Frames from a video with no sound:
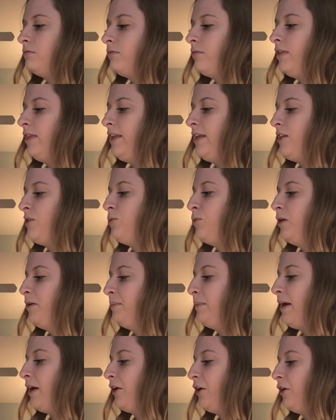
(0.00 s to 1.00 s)
This
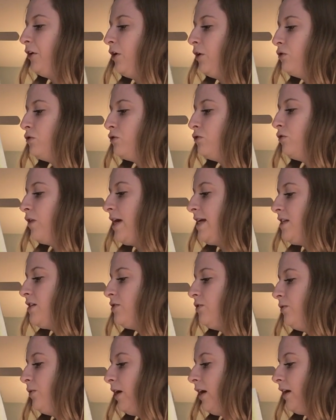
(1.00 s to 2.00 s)
woodpecker goes right
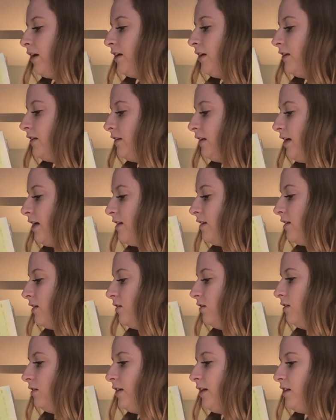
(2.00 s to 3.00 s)
to work, and the
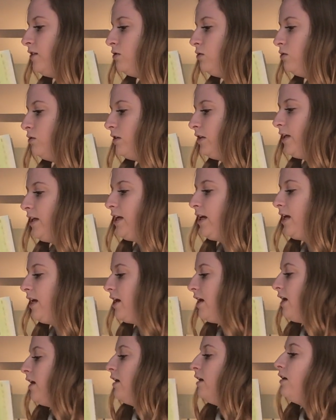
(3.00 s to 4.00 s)
only tool
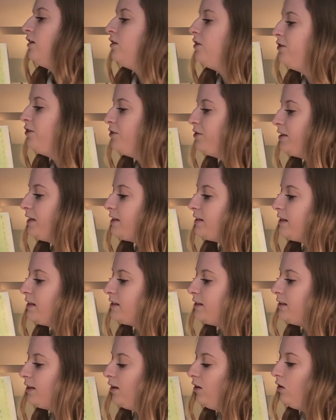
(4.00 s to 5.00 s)
he uses
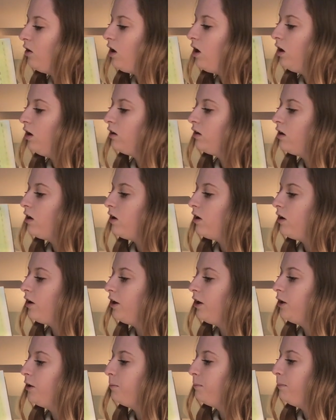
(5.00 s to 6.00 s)
is the long,
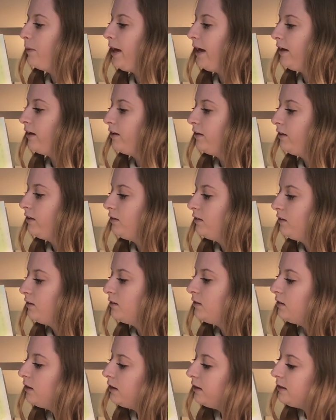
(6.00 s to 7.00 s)
hard beak.
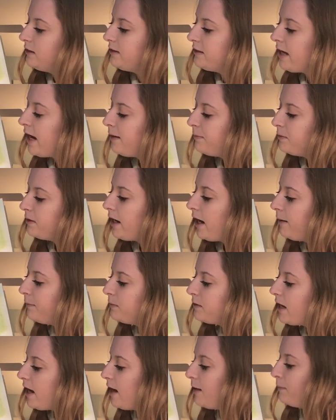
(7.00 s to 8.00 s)
Tap, tap,
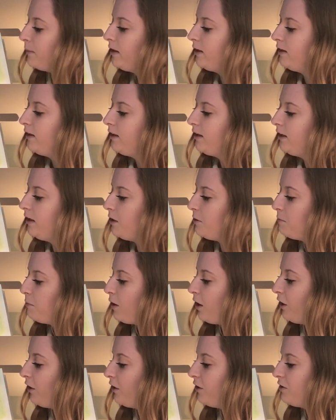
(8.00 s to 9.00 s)
tap. He
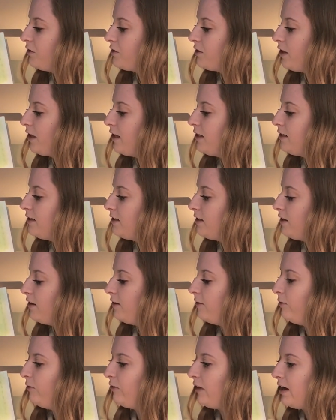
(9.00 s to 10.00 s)
burrows into the
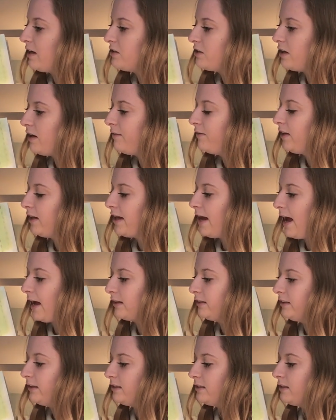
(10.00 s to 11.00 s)
flesh of the
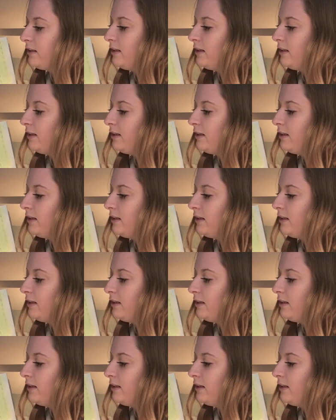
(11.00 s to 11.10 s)
cactus.